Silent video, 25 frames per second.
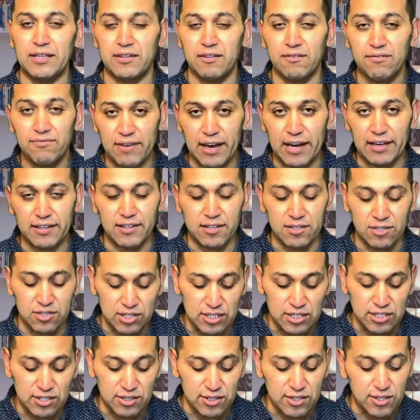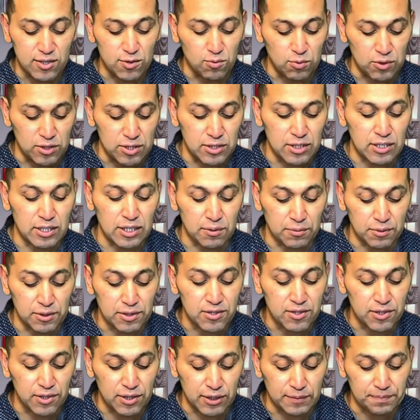the fact that Jesus was going to
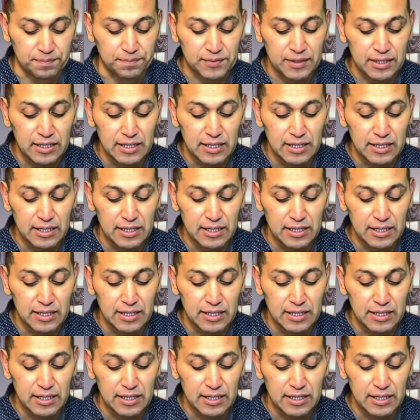return.